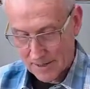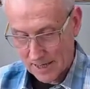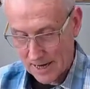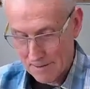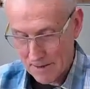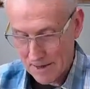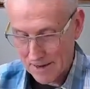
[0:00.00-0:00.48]

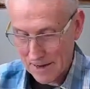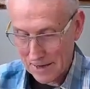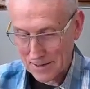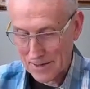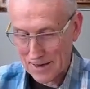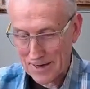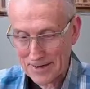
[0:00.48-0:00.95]
Tammy
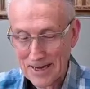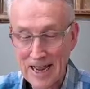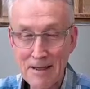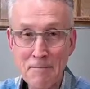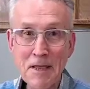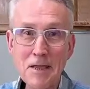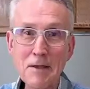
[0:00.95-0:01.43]

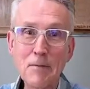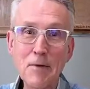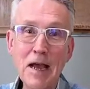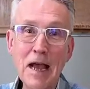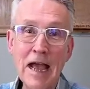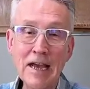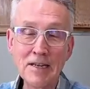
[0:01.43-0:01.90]

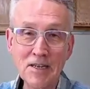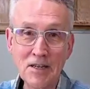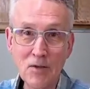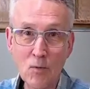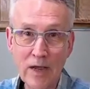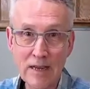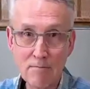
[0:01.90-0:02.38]
has
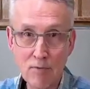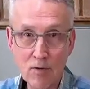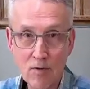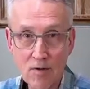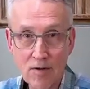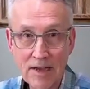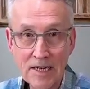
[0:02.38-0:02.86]
the white
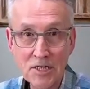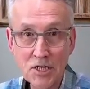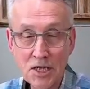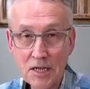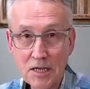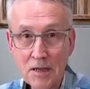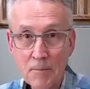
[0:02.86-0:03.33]
bowl, and
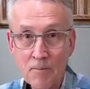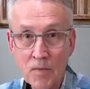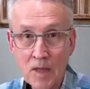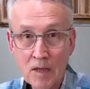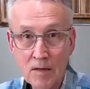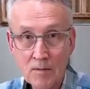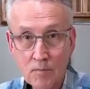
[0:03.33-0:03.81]
she
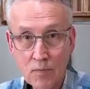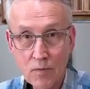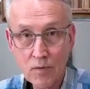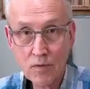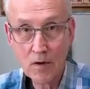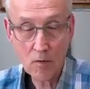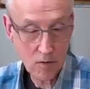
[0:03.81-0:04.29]

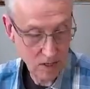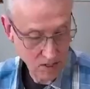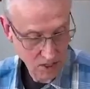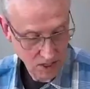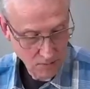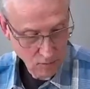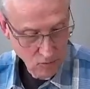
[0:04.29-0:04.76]

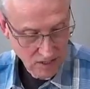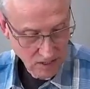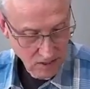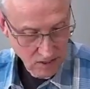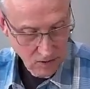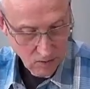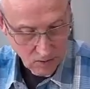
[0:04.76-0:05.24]

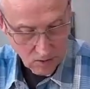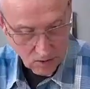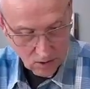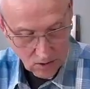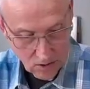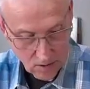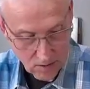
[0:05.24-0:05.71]
dresses
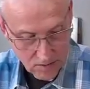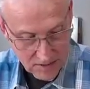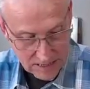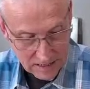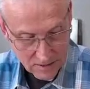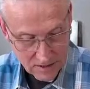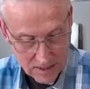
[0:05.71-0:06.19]
her
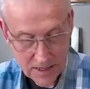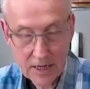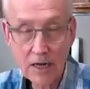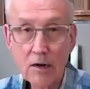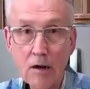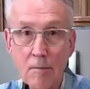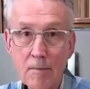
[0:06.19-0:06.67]
salad in
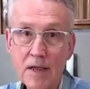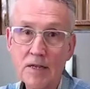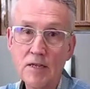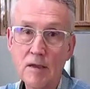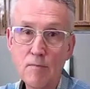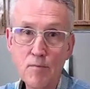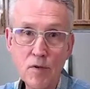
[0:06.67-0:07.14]
here and
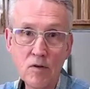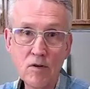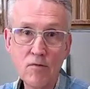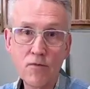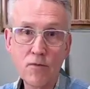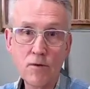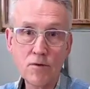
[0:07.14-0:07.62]
makes it
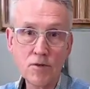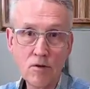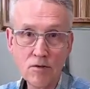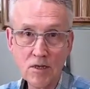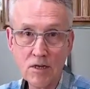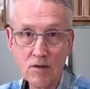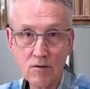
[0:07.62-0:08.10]
beautiful,
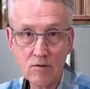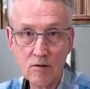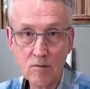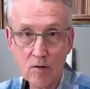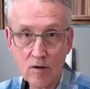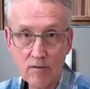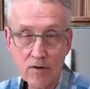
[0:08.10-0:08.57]
turns it into a
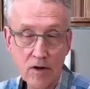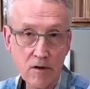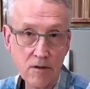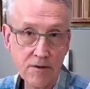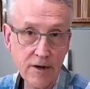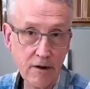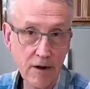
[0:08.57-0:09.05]
work of
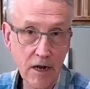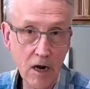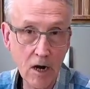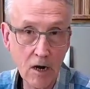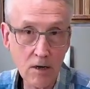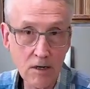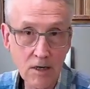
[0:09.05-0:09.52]
culinary
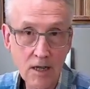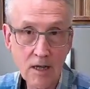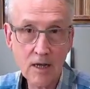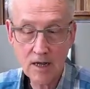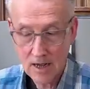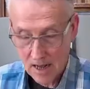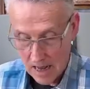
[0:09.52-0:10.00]
art.
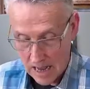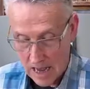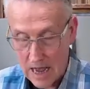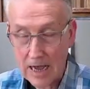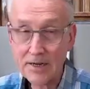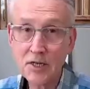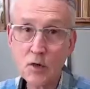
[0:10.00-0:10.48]

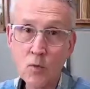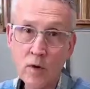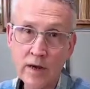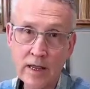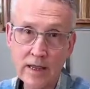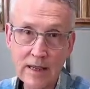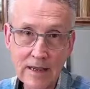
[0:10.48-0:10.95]
I just
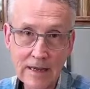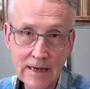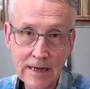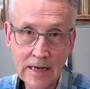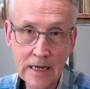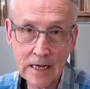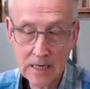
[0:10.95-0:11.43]
want to
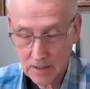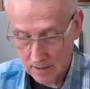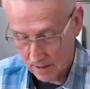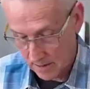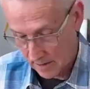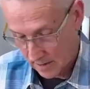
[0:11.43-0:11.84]
eat it.